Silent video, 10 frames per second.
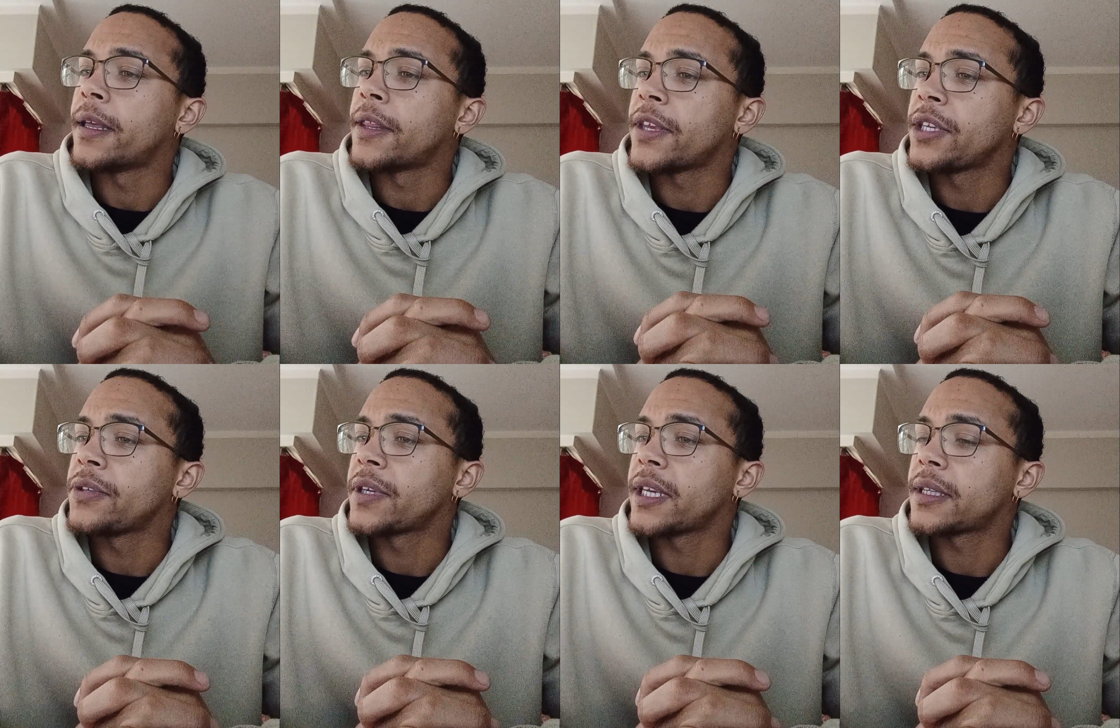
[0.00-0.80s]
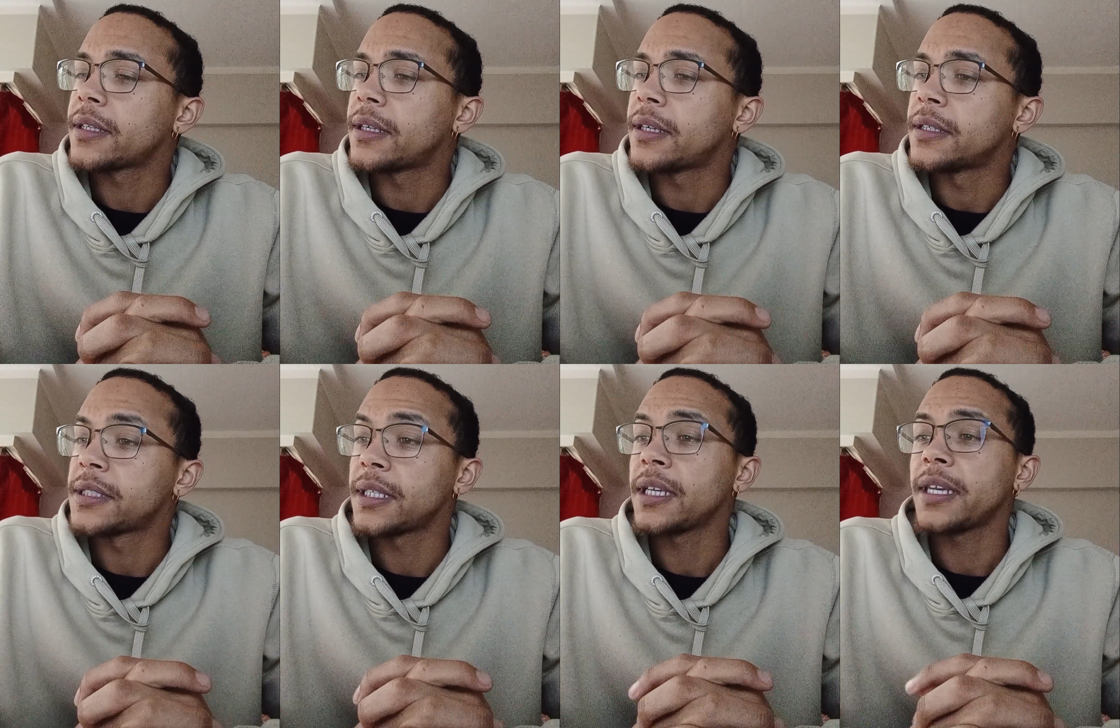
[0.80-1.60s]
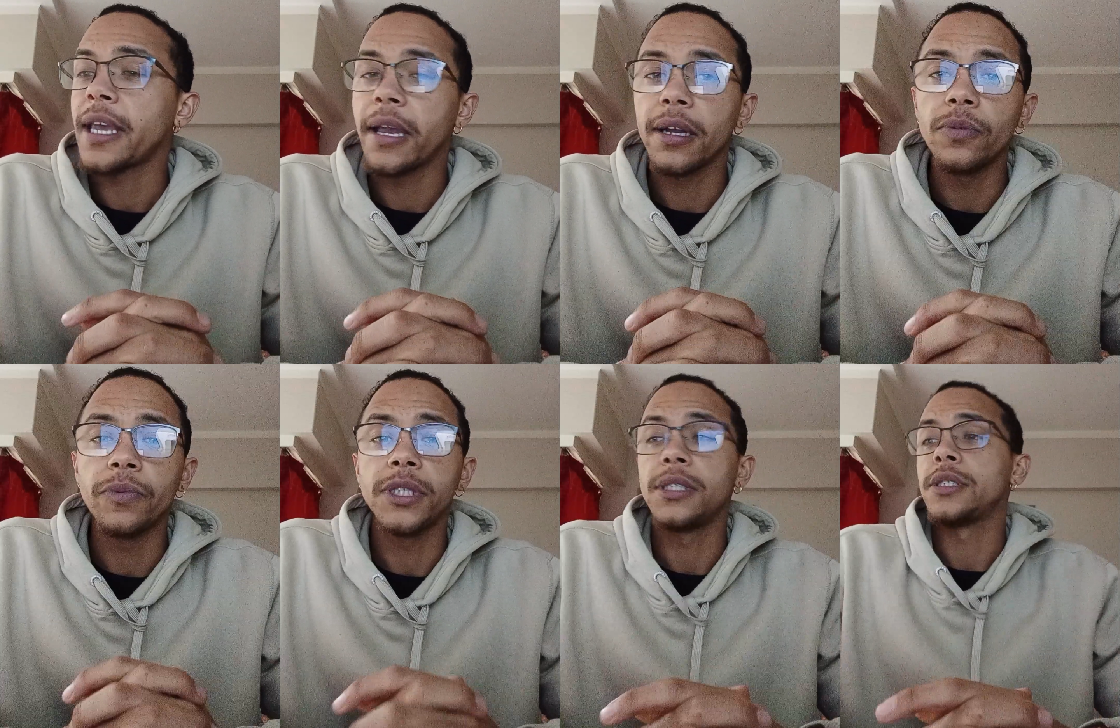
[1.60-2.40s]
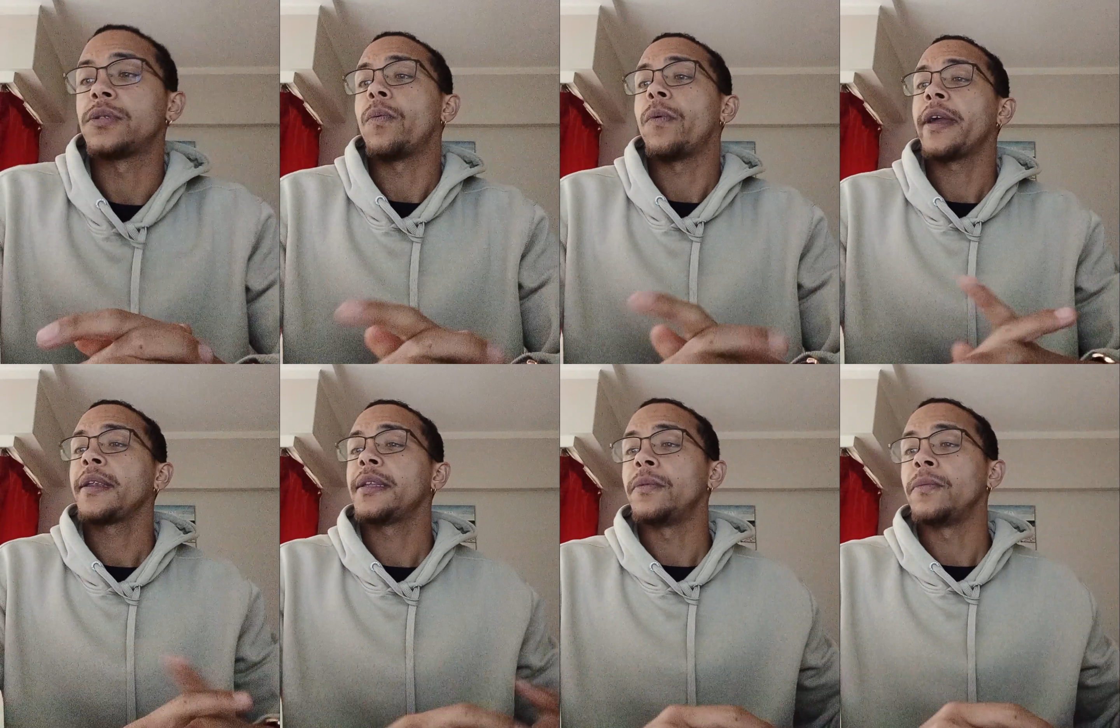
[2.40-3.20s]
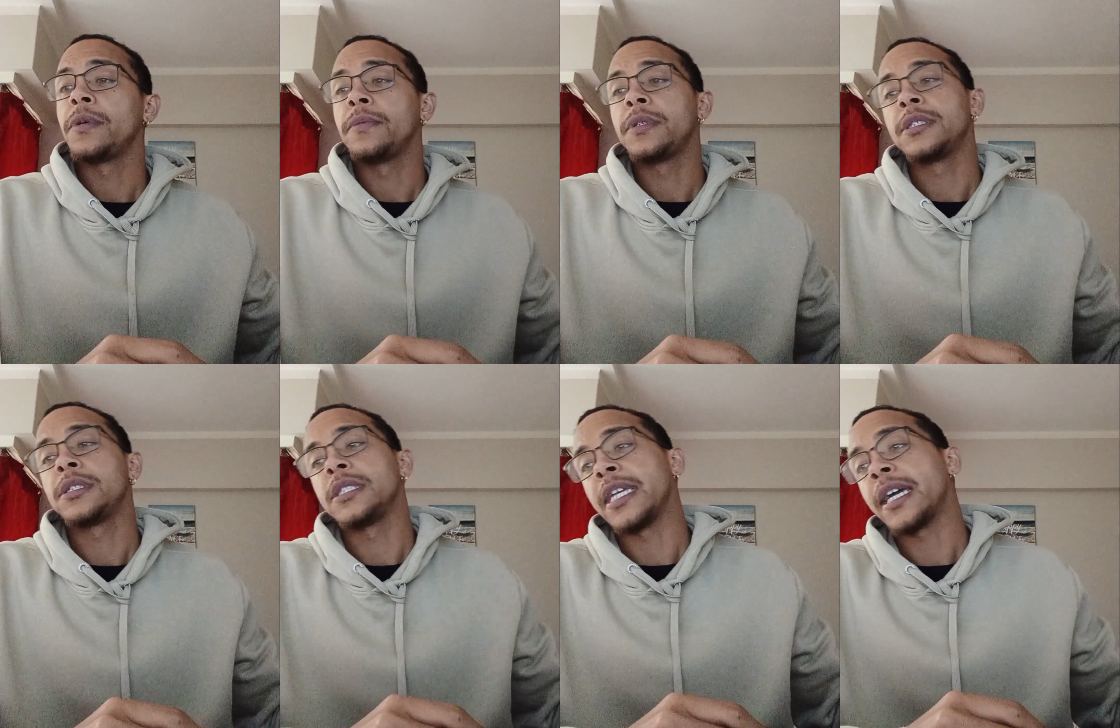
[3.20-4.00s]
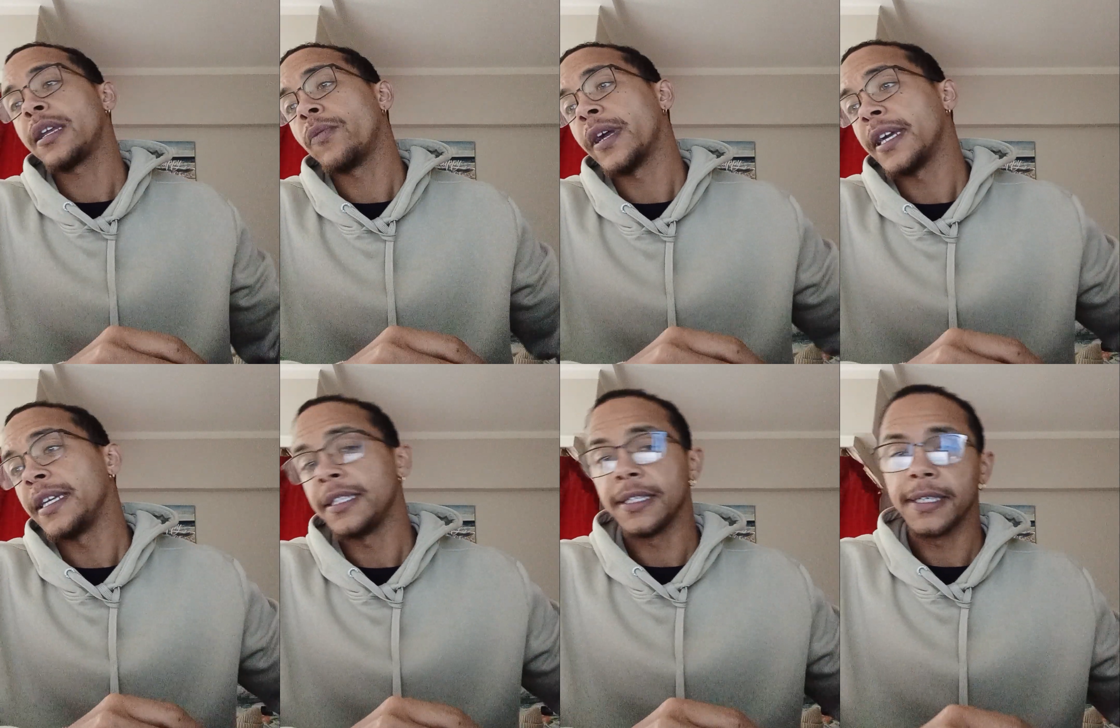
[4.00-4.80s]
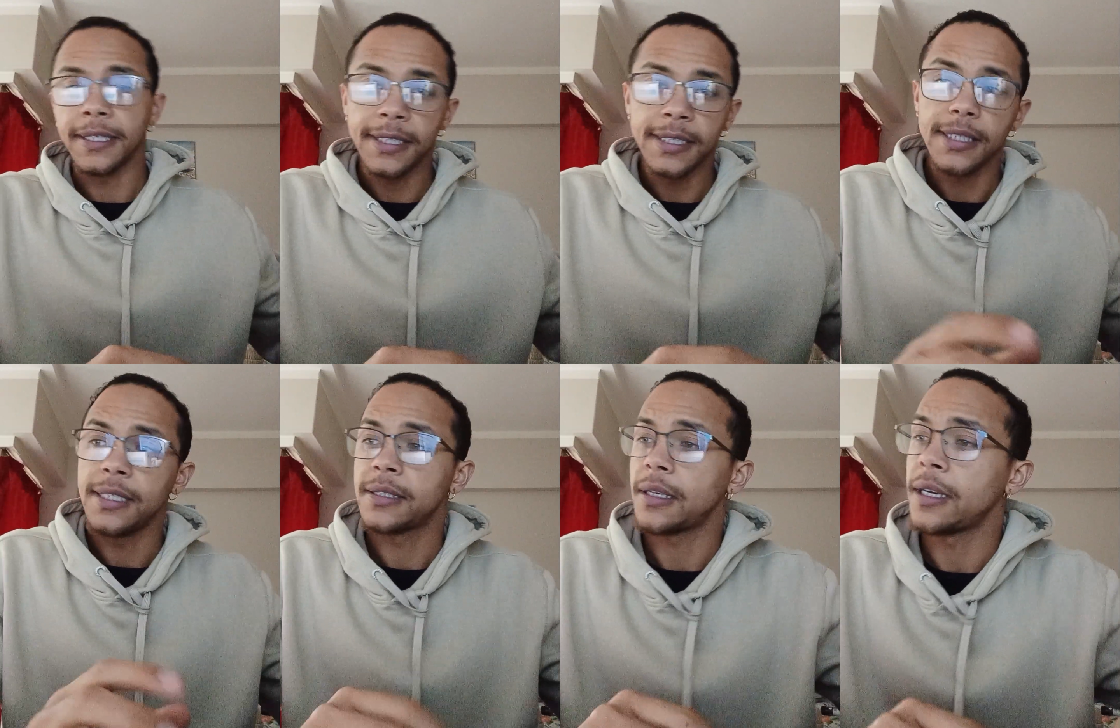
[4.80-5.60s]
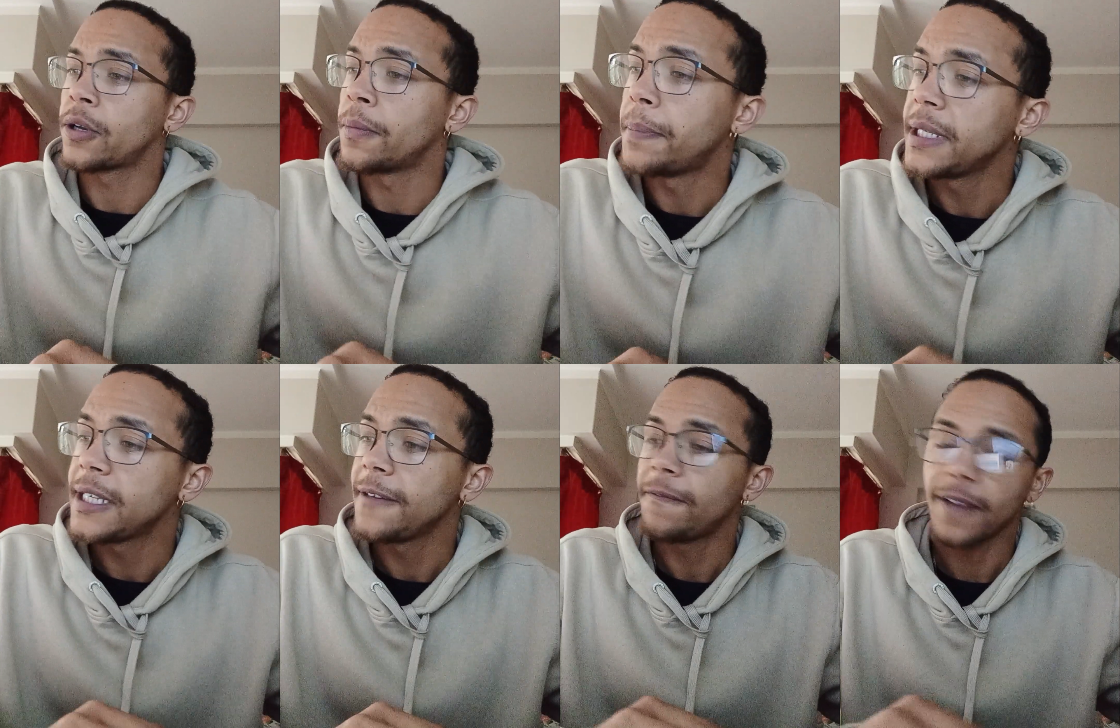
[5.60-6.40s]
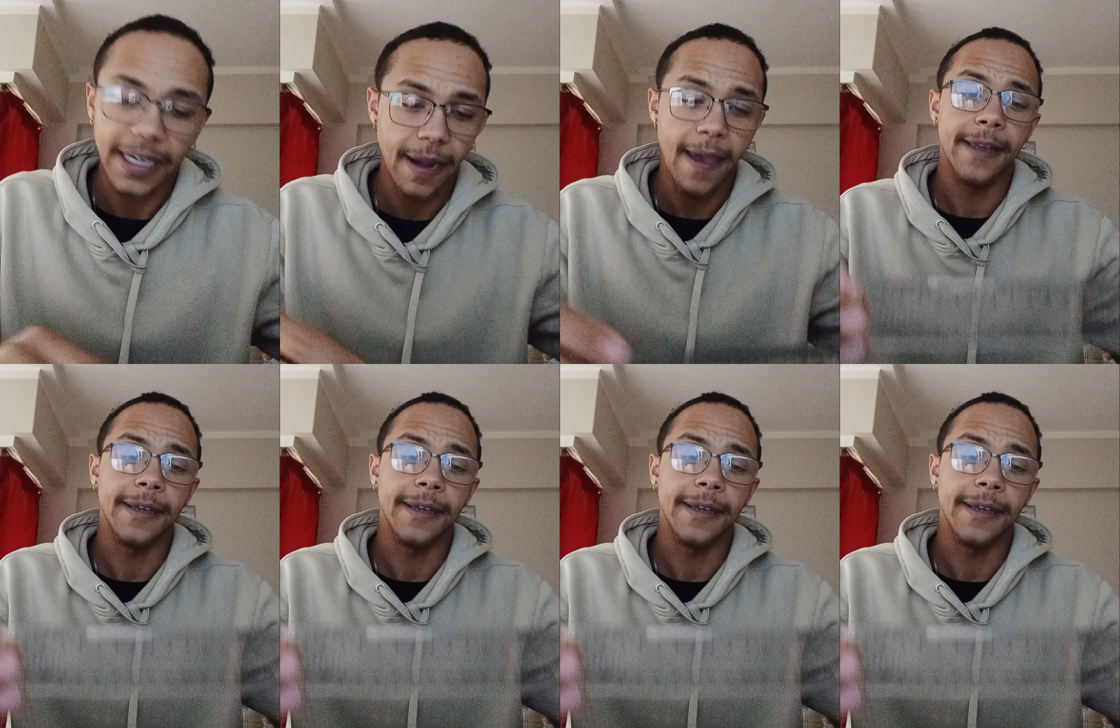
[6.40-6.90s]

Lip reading: Then you get a straight angle, which is exactly 180 degrees, is a completely flat line,